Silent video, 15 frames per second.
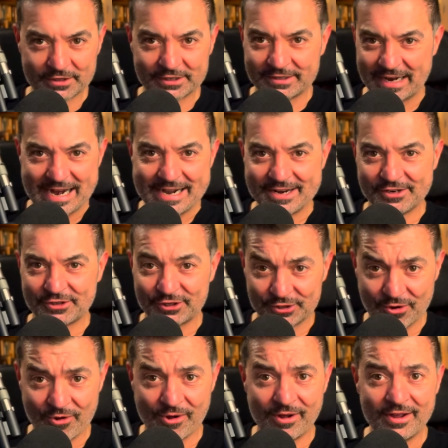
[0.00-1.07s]
Sladen
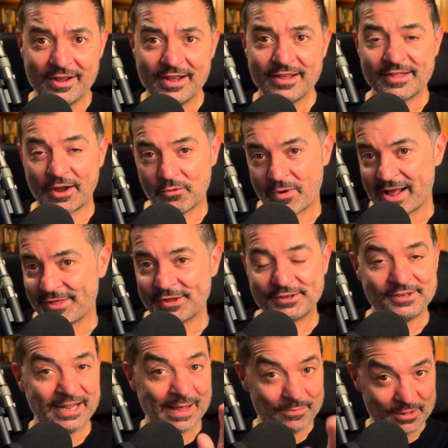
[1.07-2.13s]
saw that while the
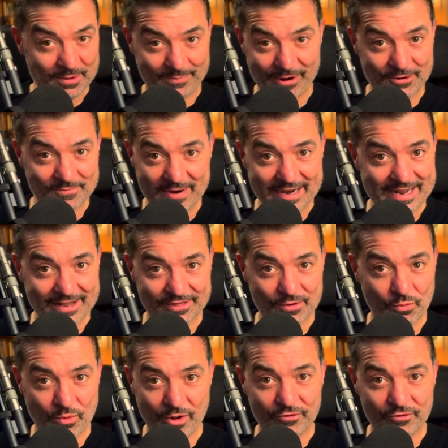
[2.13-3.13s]
tip of the boat might hit the wall